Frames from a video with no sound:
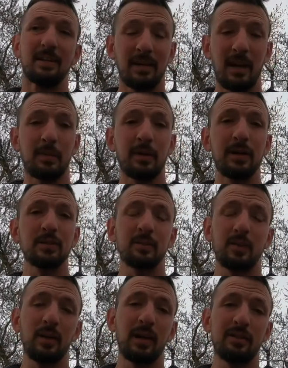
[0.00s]
couple years
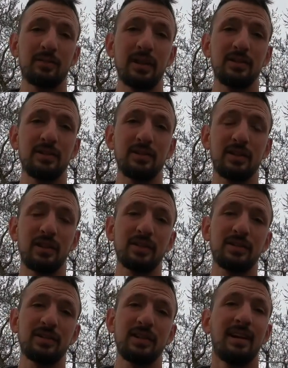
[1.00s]
before Life Changing
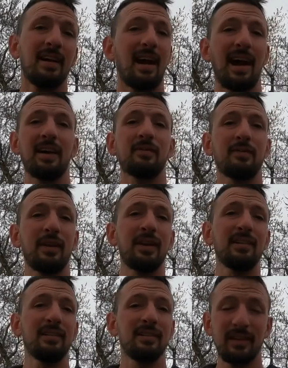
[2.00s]
Church, I had a
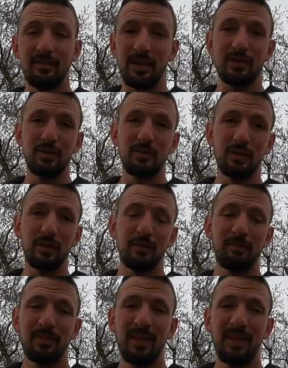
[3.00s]
friend, Levi Sufel,